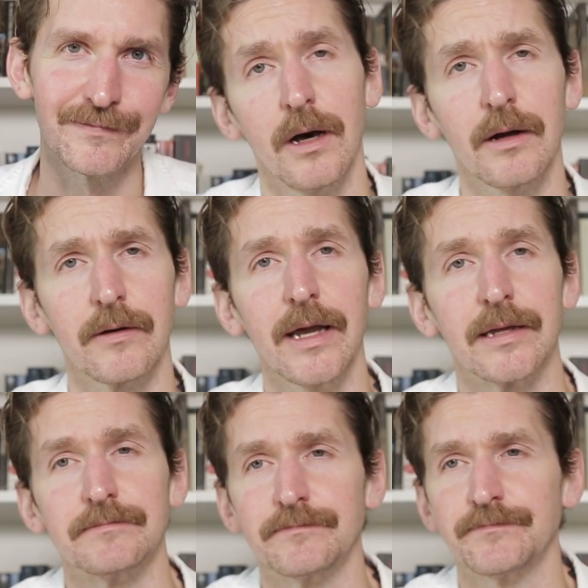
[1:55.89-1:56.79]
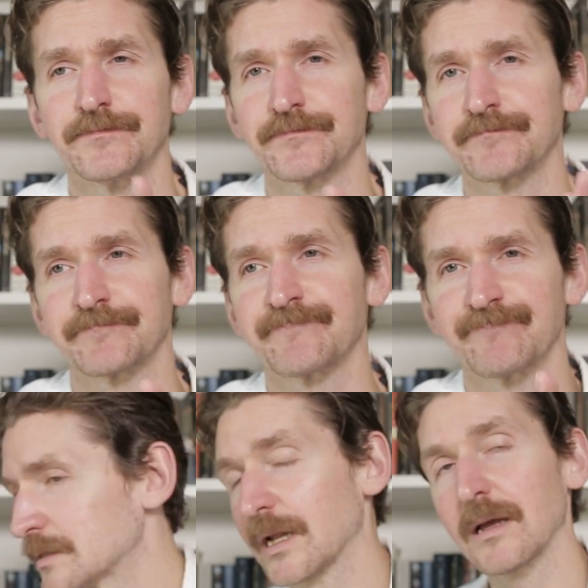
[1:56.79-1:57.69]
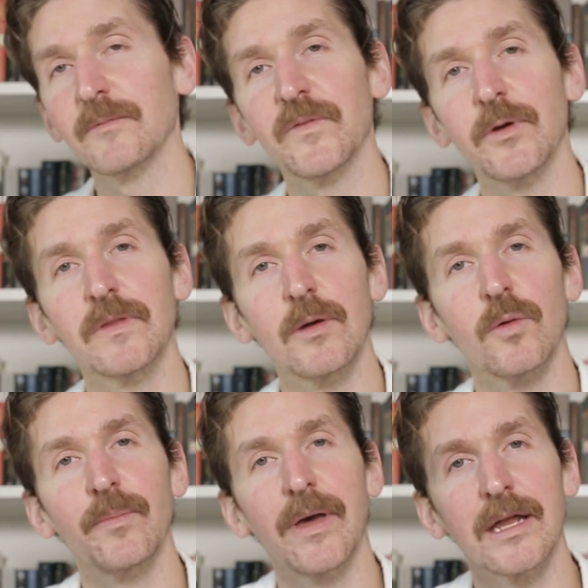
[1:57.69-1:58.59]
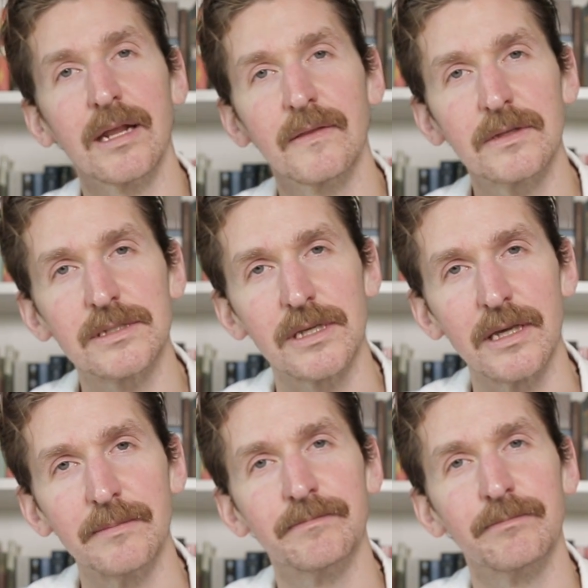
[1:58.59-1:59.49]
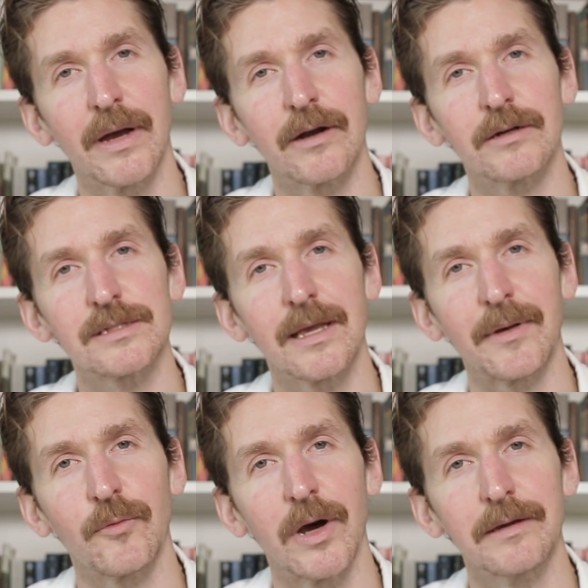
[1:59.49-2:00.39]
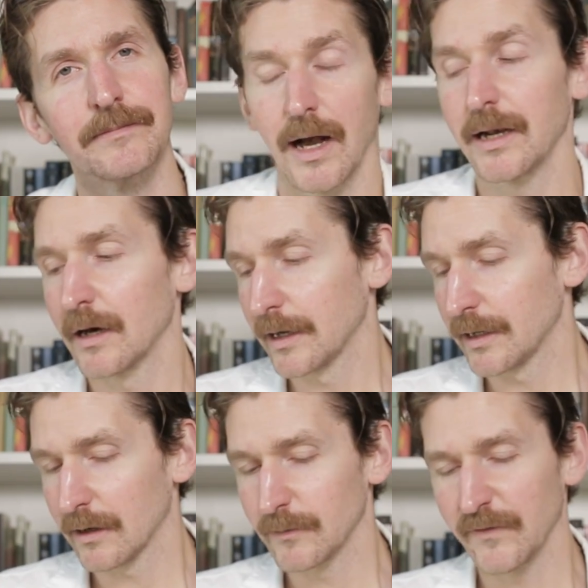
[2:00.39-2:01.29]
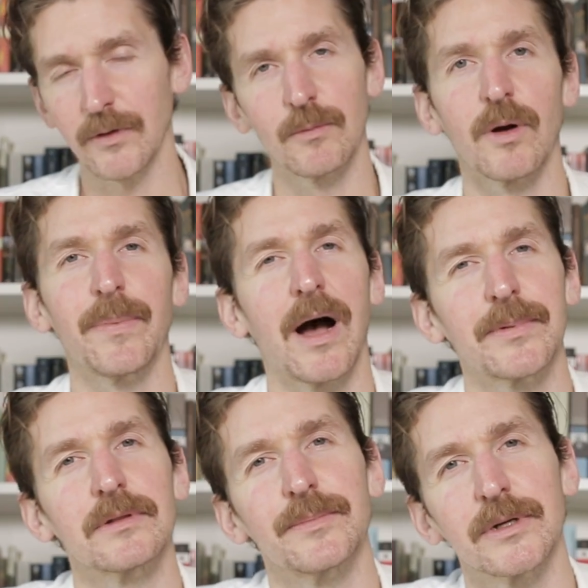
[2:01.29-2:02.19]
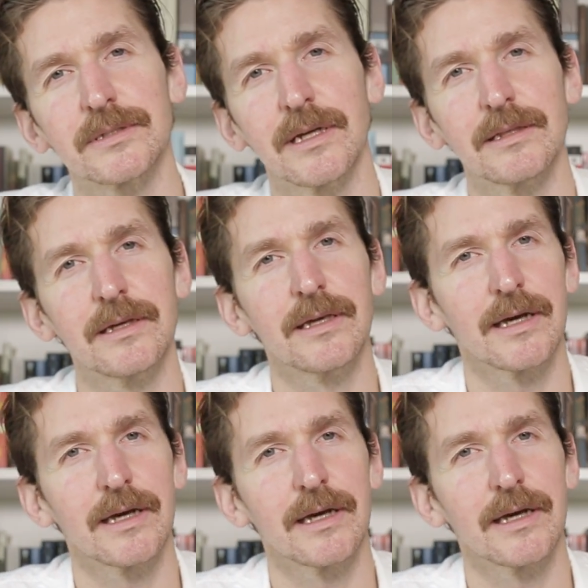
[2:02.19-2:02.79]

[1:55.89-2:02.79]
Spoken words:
All right, today I'm reviewing The Old Man and the Sea by Ernest Hemingway. I know I'm reviewing more popular books lately.